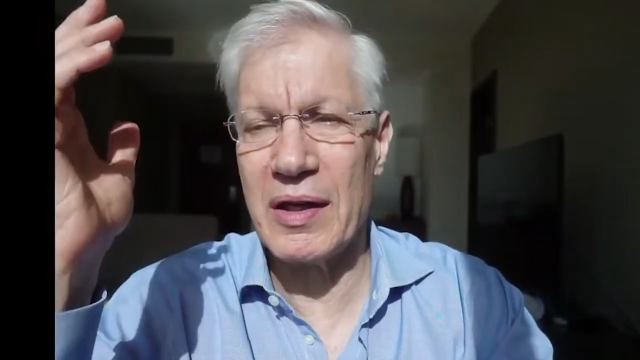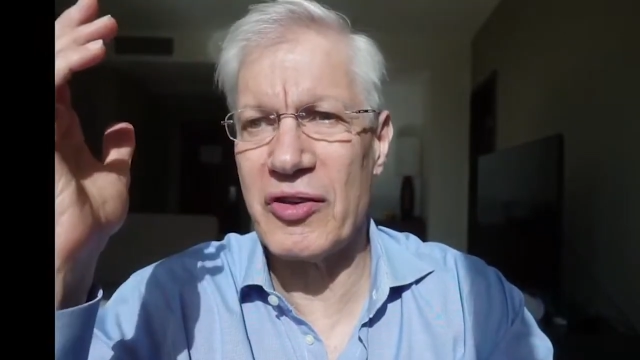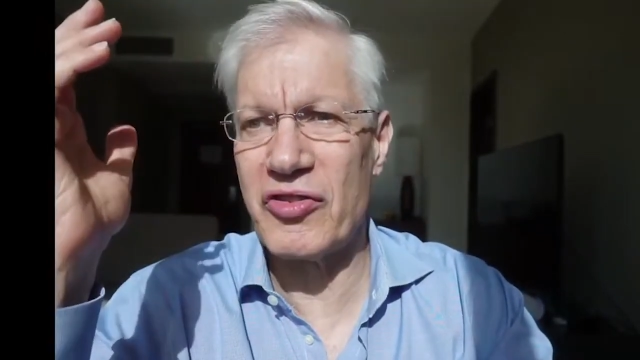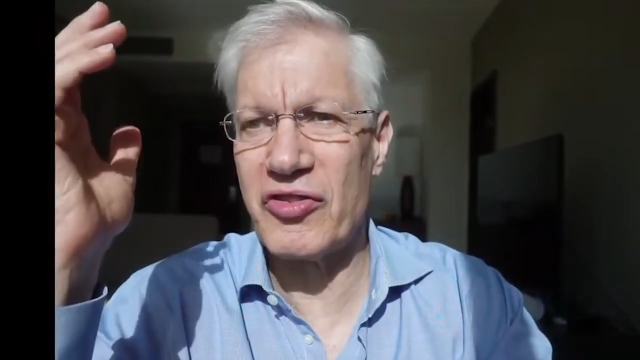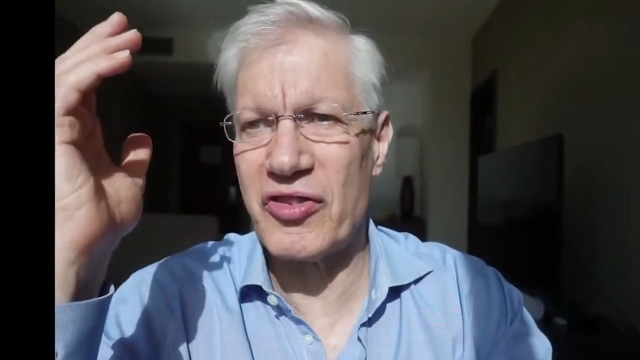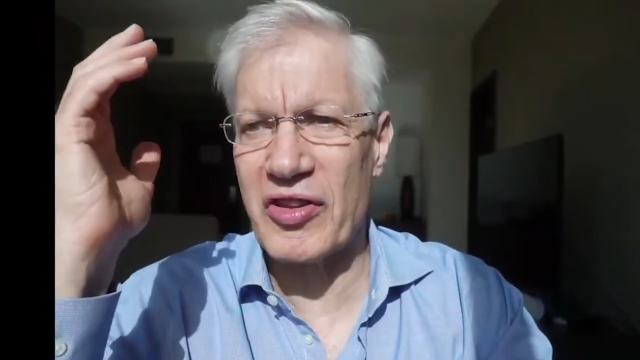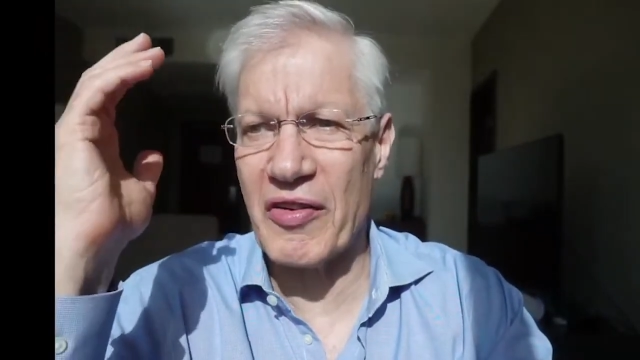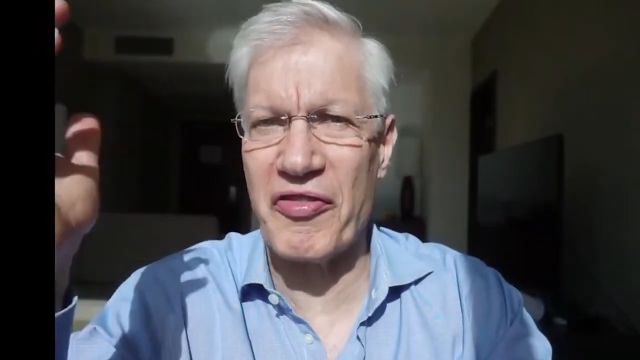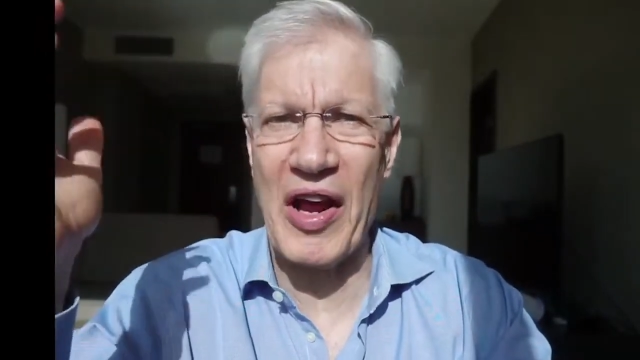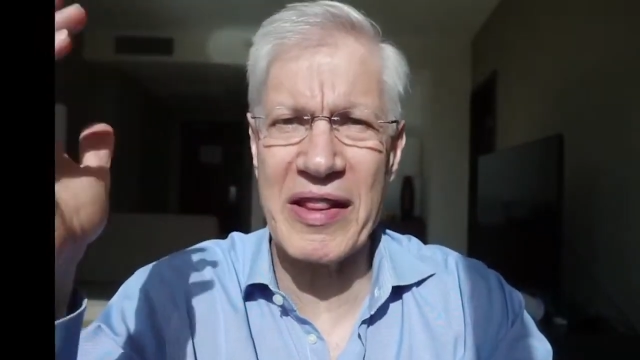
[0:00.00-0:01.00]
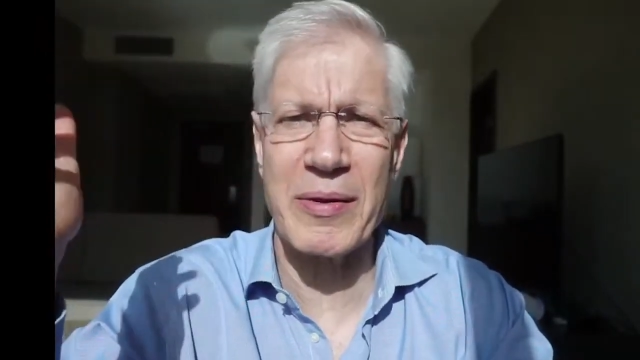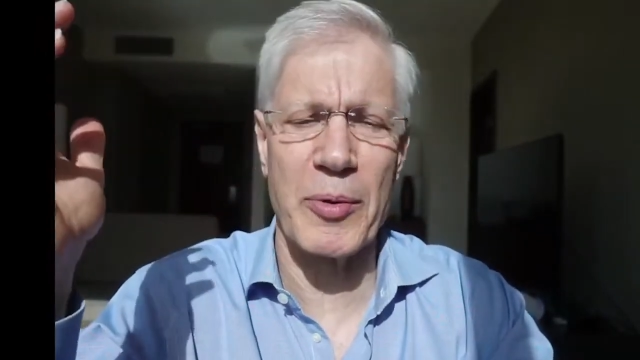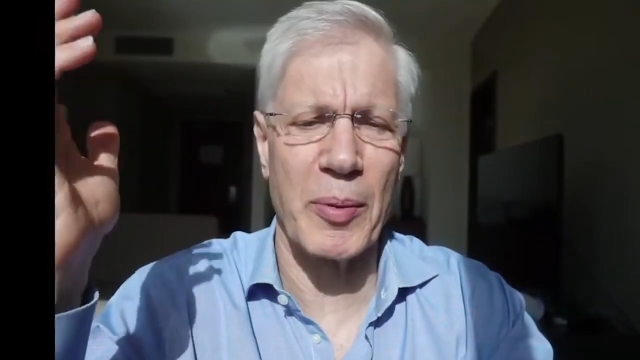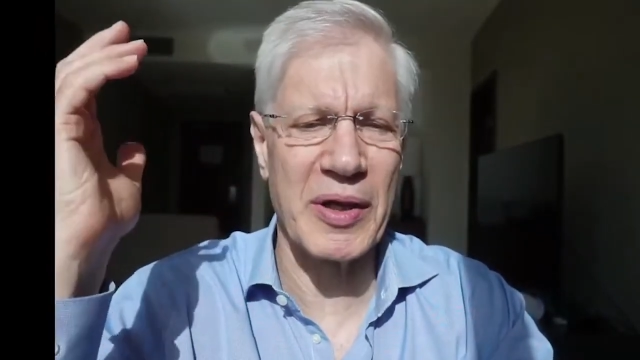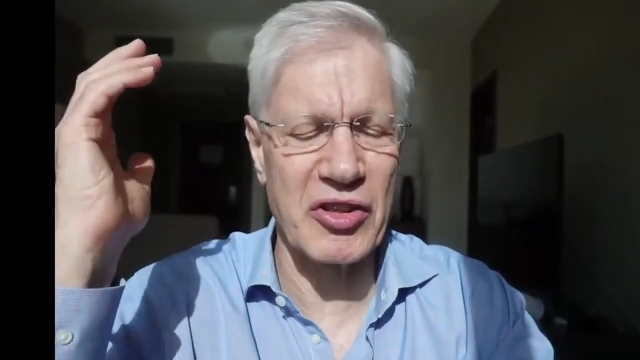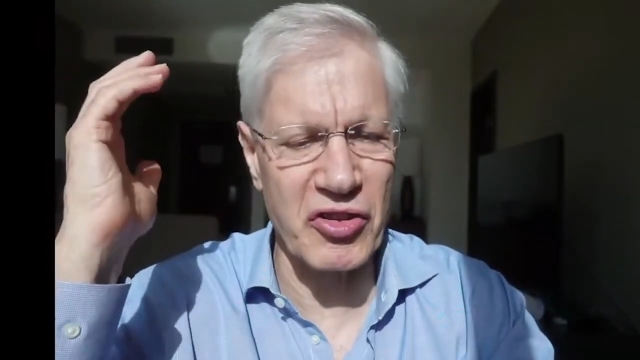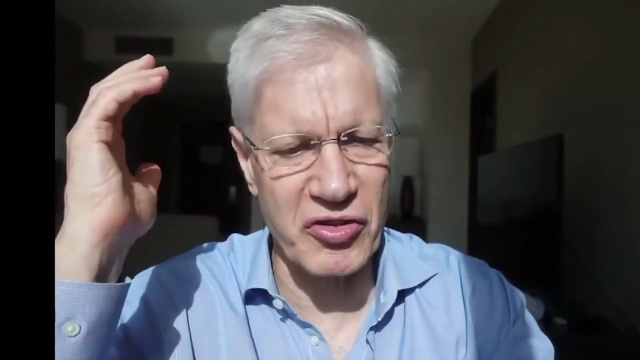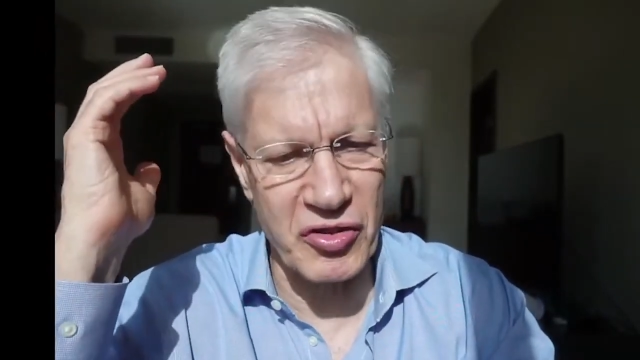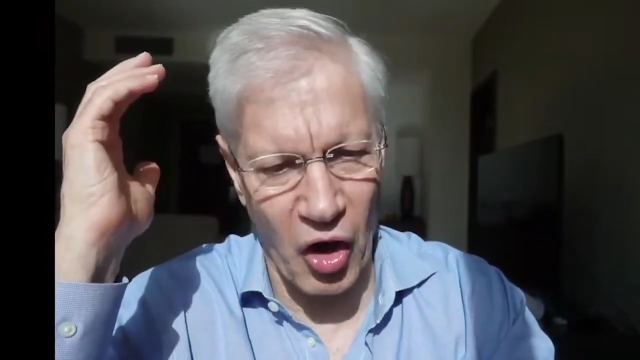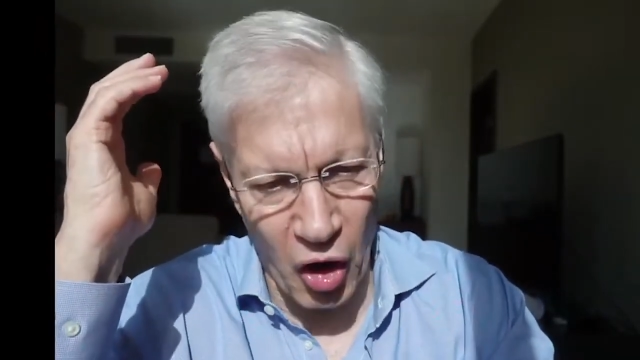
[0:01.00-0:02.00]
is just unfathomable. It's just